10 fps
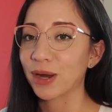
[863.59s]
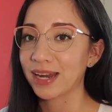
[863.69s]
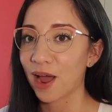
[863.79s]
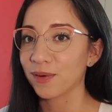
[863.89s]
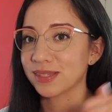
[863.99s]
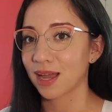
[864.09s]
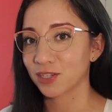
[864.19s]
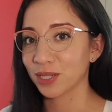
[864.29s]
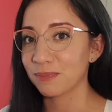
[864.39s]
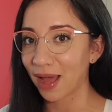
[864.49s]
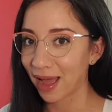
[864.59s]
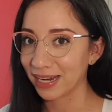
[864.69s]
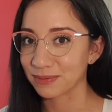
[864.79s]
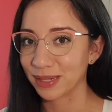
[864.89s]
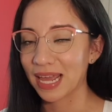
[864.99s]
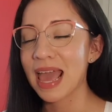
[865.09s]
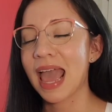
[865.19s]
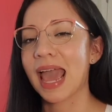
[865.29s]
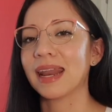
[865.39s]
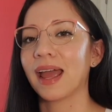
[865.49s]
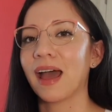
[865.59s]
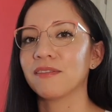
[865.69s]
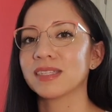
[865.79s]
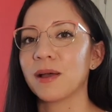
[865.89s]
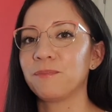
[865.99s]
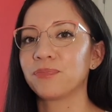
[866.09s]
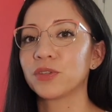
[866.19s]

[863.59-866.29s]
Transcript: Right now it's actually behind me, and I have some